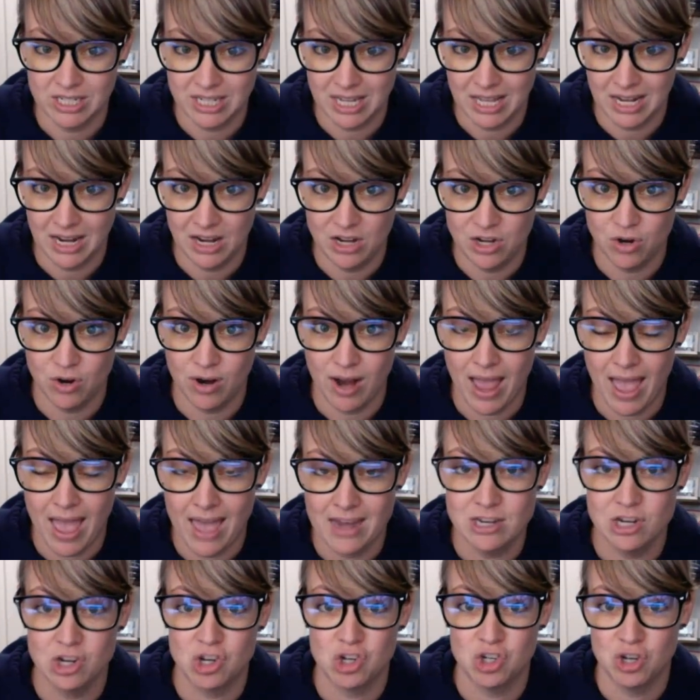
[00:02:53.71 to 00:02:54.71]
get in your
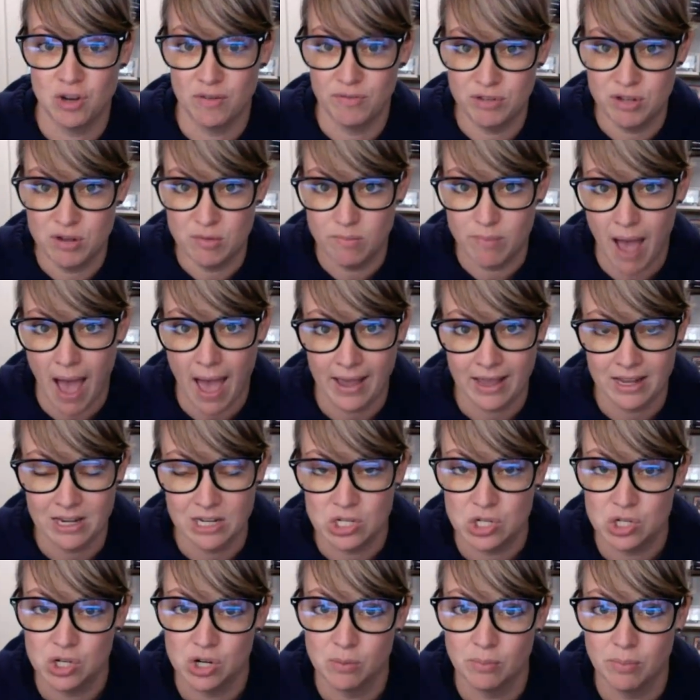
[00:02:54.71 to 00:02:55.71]
head to shift you back
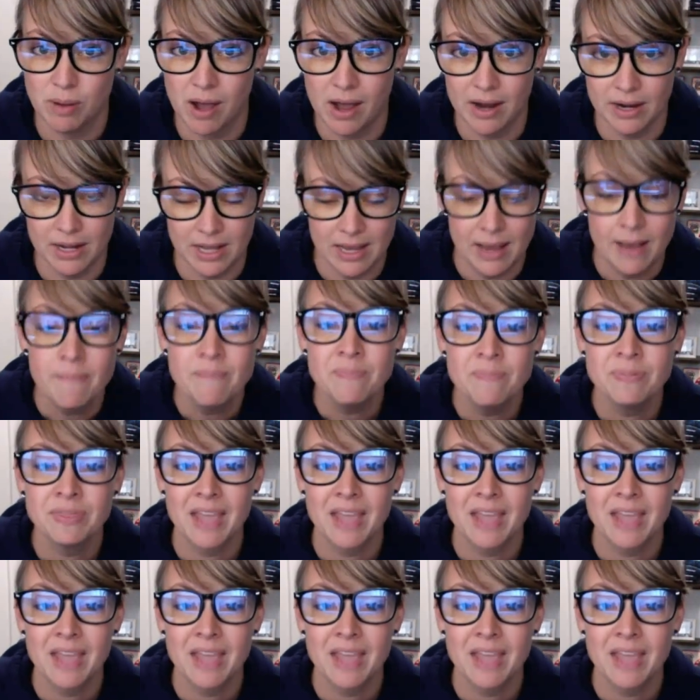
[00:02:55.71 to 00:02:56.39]
into your body.